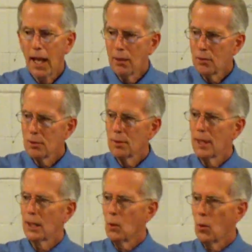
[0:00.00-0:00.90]
And
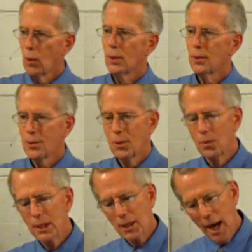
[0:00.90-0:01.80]
in order
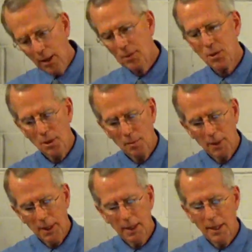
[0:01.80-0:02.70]
to reach out to
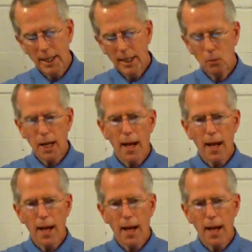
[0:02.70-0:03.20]
somebody in need,